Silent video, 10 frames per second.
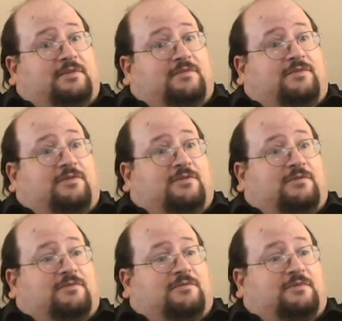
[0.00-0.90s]

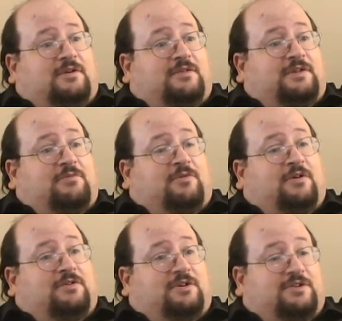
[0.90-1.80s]
for that were
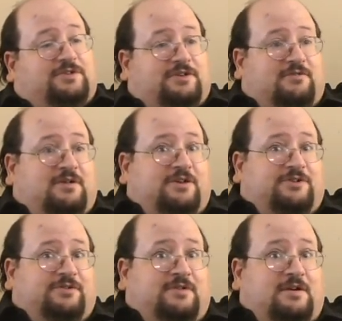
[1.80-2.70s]
under
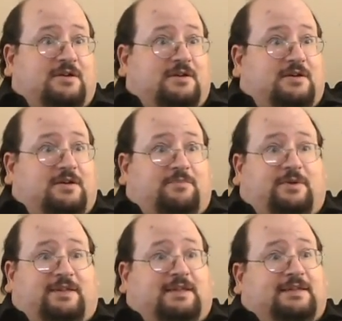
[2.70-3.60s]
consideration.
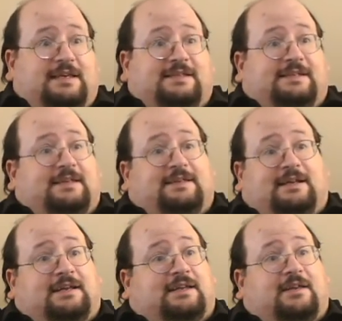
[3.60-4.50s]
But the D.C. that
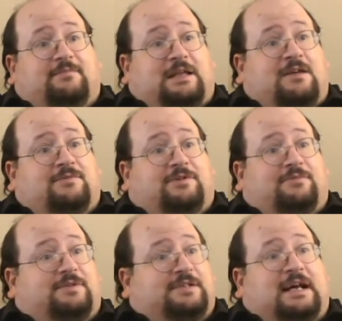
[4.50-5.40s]
I came down to
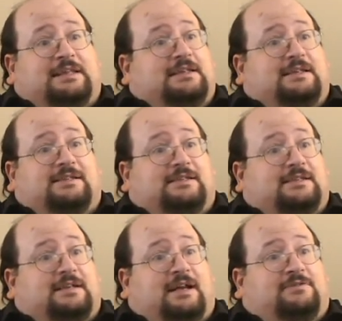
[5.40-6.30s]
was not the D.C.
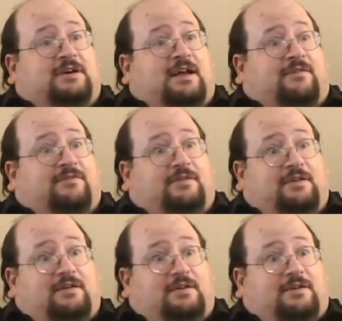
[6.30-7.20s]
that I left.
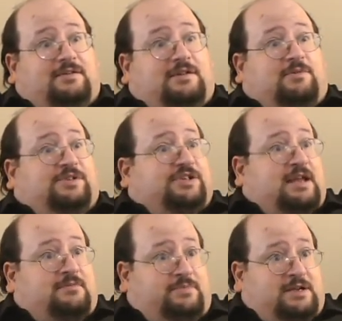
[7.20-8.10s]
There were
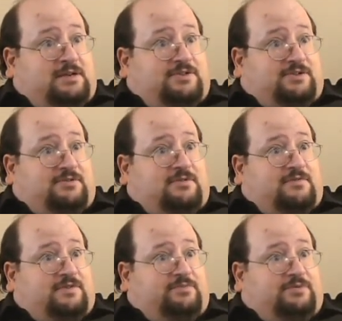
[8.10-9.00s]
sandbags all
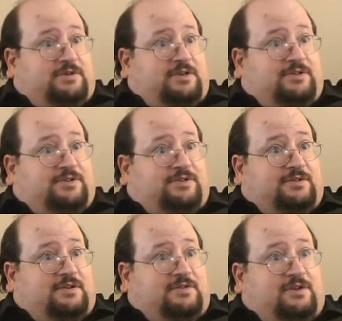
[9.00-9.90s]
over the place.
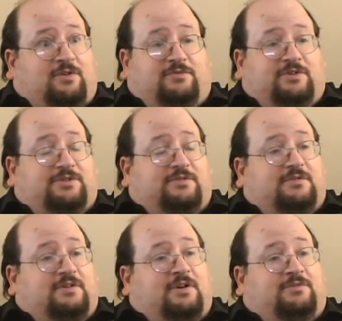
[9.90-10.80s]
The
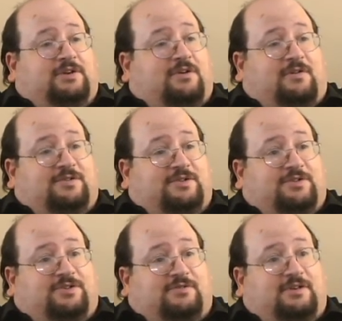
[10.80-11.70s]
only cars in the
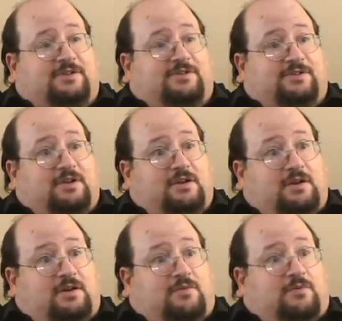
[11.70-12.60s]
streets
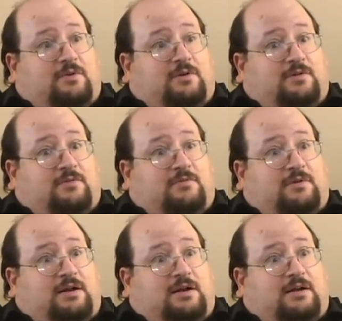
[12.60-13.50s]

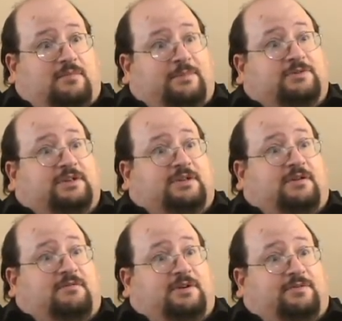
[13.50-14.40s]
were
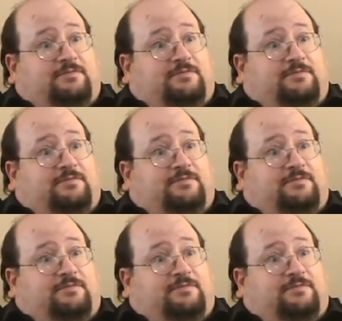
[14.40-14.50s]
military